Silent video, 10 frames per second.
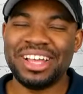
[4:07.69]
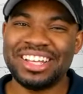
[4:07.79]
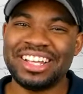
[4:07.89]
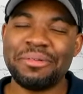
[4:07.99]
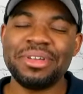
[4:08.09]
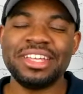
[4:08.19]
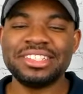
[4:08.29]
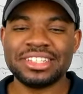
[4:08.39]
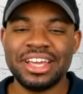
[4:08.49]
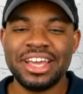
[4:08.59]
I mean,
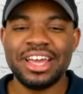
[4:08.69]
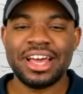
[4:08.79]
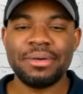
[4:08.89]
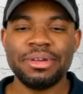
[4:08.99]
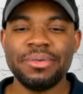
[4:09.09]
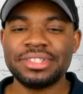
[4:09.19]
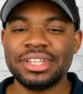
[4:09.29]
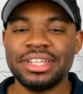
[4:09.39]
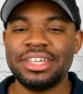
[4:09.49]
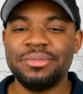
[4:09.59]
he's, I mean, it wasn't
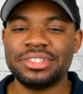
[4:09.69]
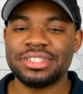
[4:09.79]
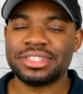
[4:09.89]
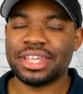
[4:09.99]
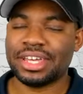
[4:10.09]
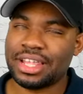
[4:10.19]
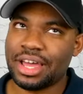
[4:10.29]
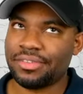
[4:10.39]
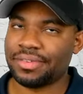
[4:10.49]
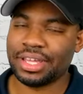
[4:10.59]
like he was just like
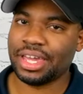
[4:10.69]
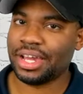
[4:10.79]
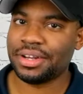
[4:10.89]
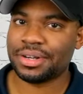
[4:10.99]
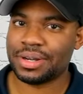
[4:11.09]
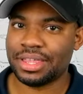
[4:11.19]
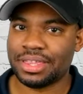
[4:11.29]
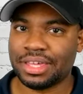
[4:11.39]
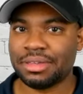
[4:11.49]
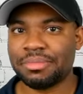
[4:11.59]
not freaking out or anything,